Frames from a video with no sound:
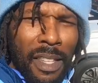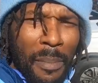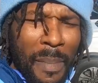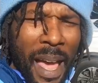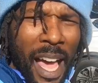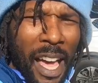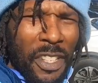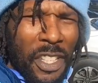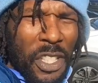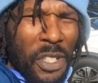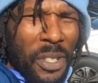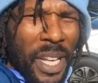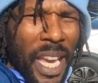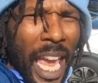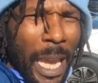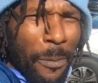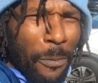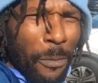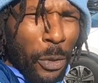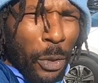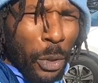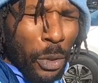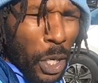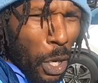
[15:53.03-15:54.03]
Mountain Dew Game
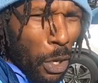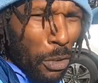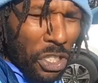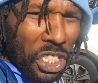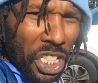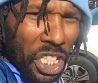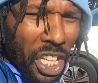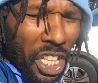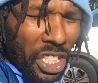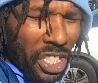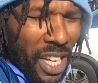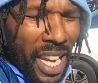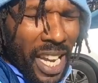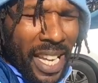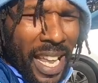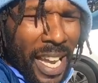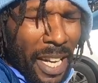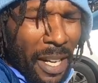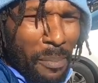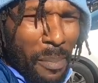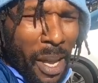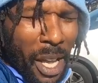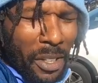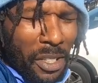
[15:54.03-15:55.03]
Fuel. Don't judge. I like
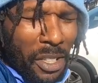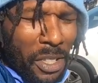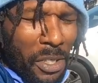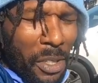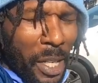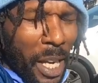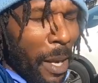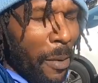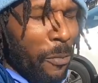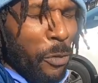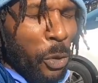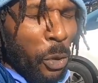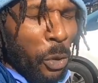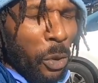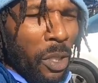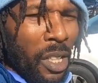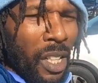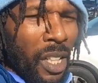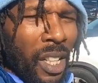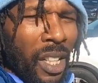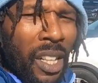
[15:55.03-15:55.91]
Mountain Dew Game Fuel.